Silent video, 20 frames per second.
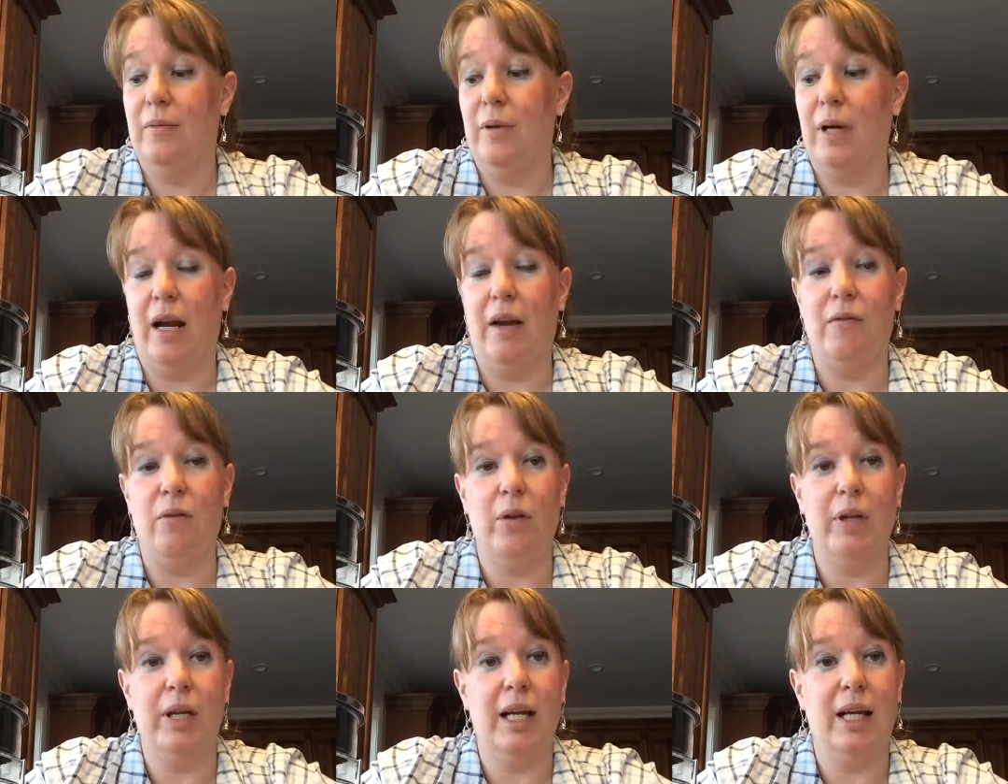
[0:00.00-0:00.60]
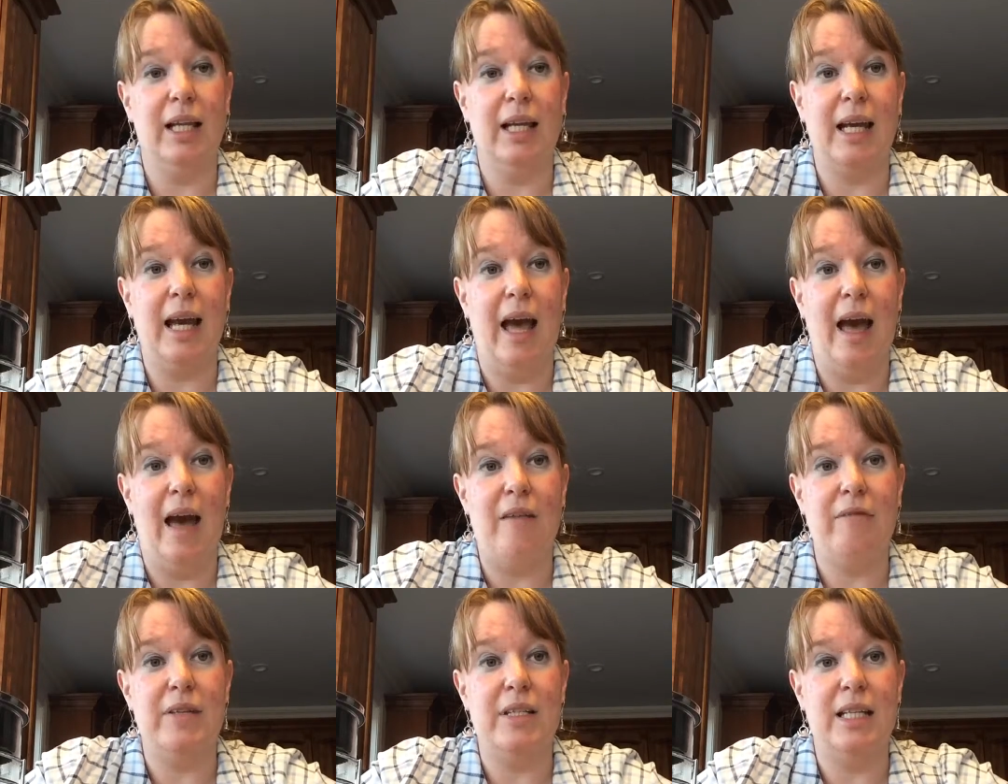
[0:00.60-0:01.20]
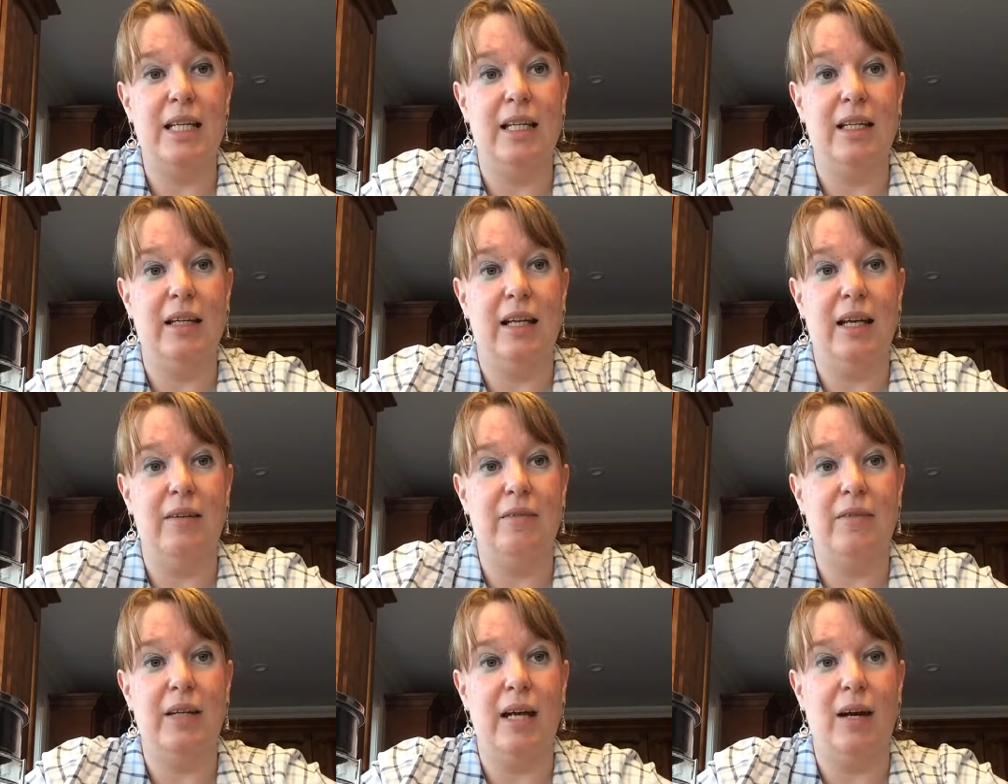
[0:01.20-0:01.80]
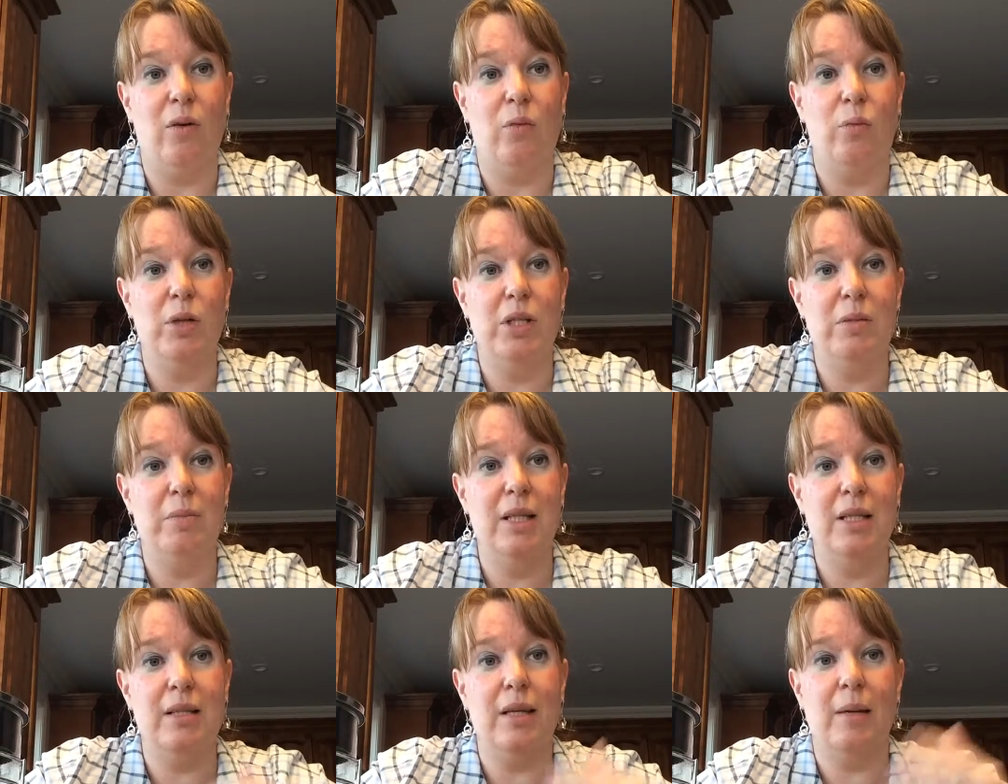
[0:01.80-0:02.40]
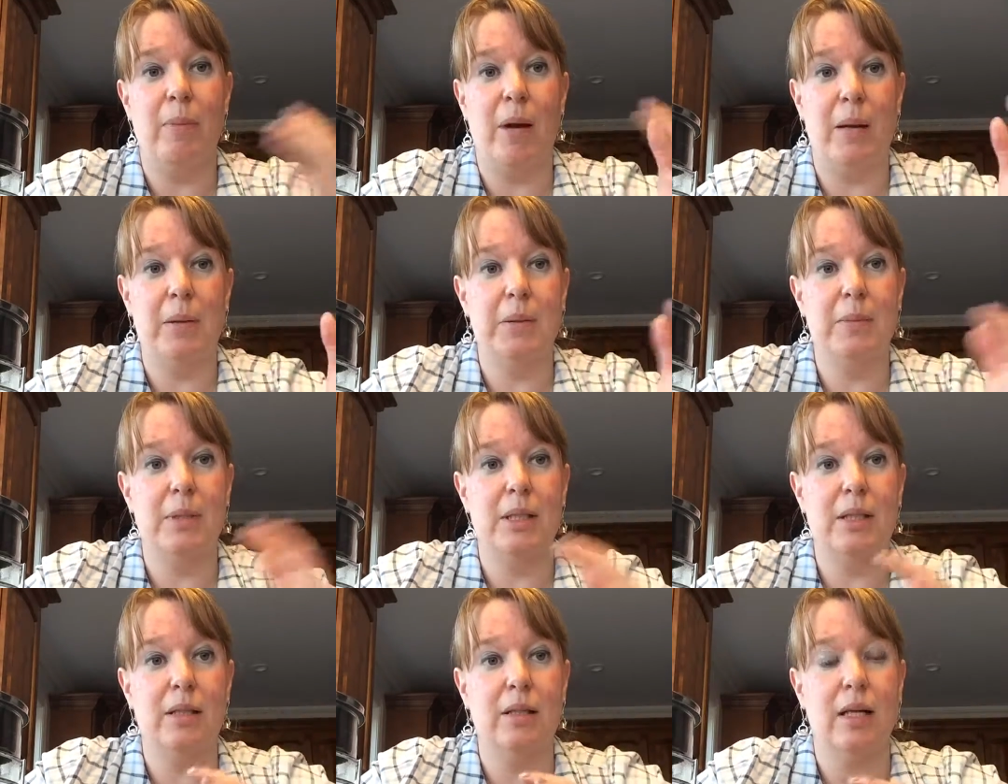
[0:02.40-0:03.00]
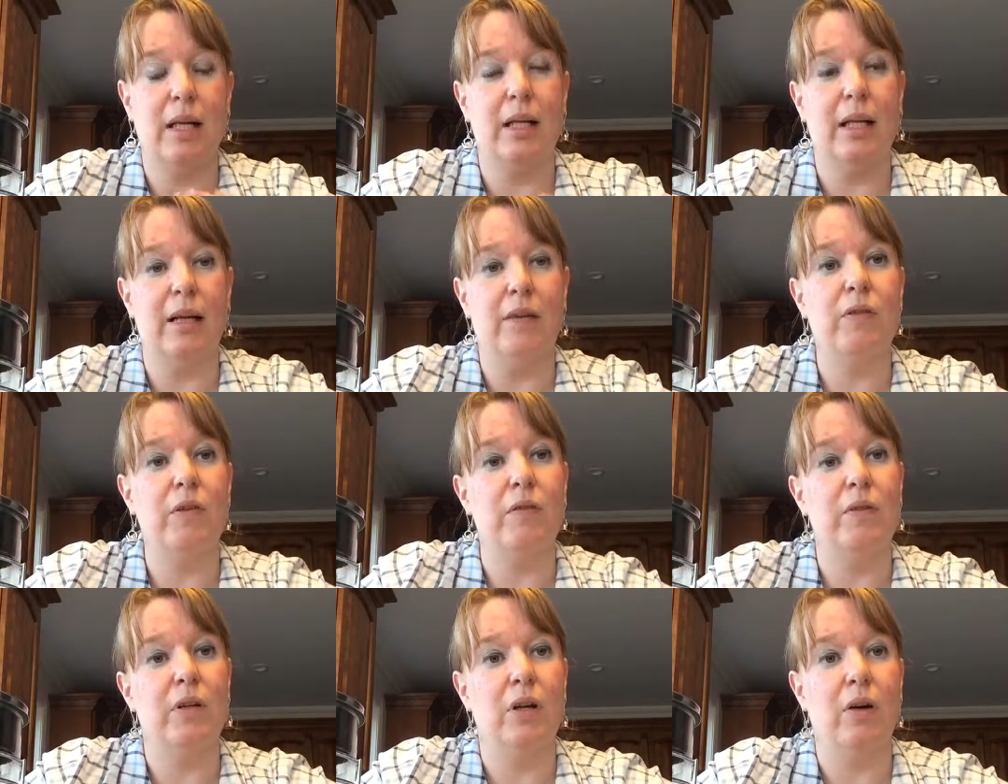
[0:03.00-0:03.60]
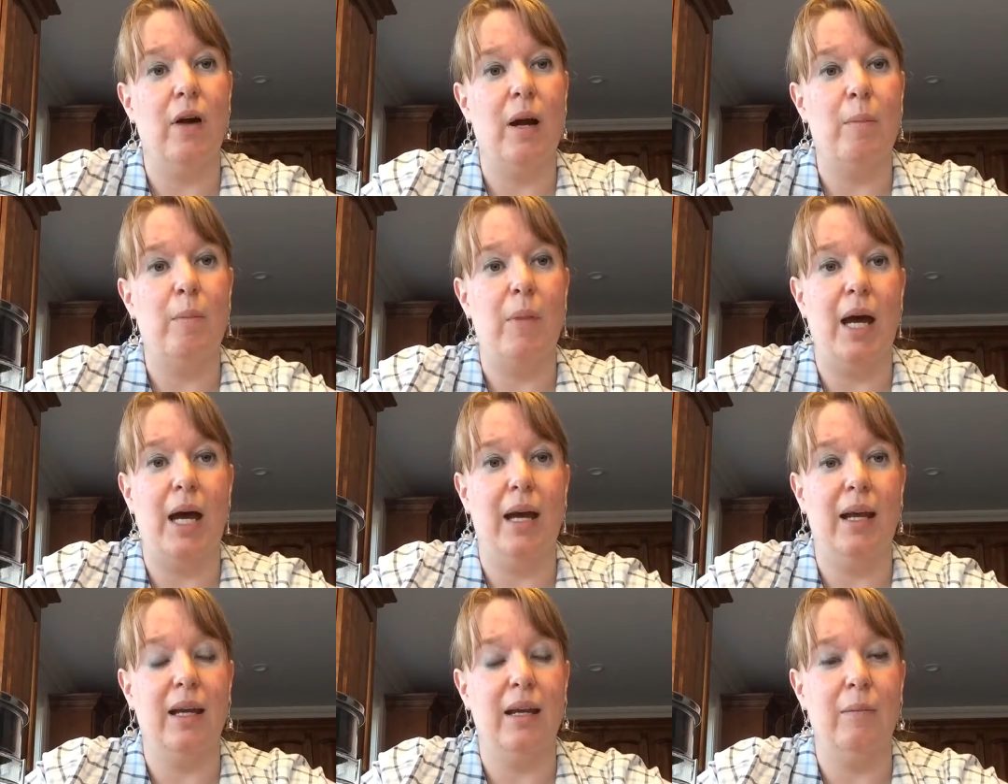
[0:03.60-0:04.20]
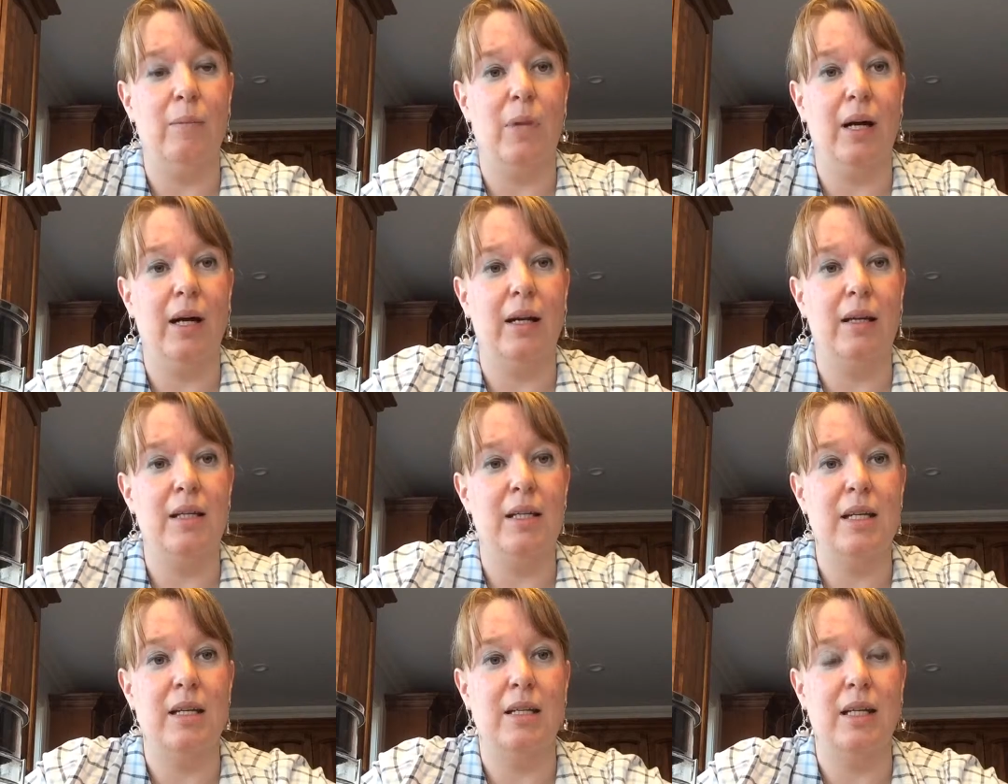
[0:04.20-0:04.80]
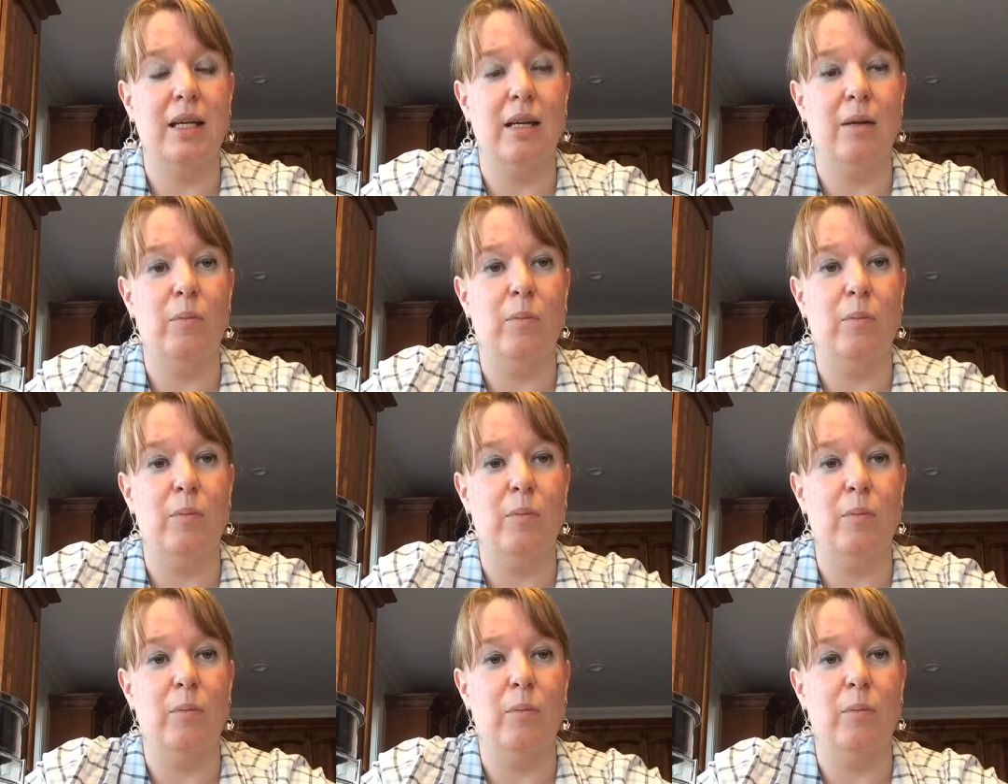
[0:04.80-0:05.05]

and I've only got like half a tin left now, which means I probably still got like 50 gram bag in my tea tin.